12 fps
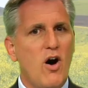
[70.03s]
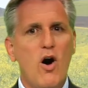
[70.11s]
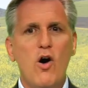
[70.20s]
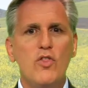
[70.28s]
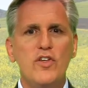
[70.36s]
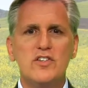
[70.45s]

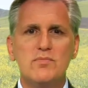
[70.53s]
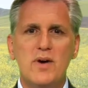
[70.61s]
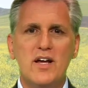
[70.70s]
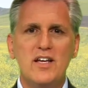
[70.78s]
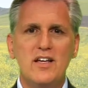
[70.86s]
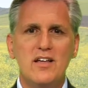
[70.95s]
All this
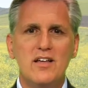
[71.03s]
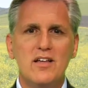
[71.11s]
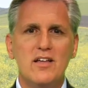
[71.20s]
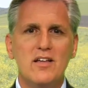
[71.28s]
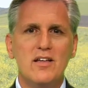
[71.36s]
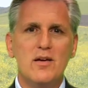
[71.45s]
money,
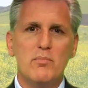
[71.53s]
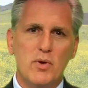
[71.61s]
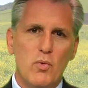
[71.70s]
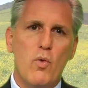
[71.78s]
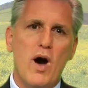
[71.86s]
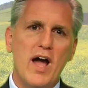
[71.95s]

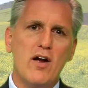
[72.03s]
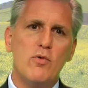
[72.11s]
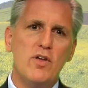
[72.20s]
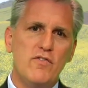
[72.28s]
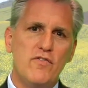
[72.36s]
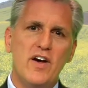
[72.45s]
but why
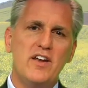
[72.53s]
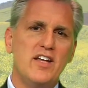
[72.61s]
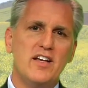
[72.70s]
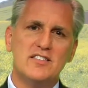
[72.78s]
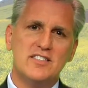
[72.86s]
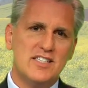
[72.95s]
are we
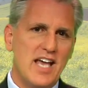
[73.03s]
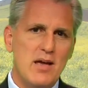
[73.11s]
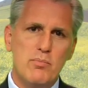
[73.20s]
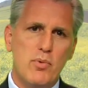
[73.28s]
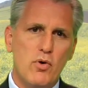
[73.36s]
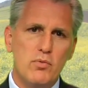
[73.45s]
funding a
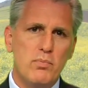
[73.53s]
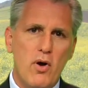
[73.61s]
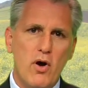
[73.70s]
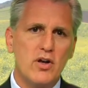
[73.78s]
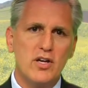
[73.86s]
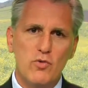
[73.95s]
skateboard
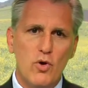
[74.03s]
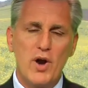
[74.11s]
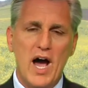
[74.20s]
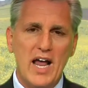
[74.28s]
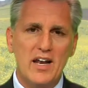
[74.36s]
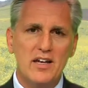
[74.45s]
park in
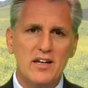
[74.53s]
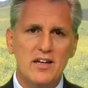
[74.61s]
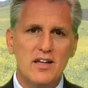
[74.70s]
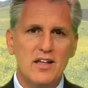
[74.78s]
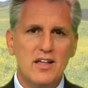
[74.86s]
Rhode Island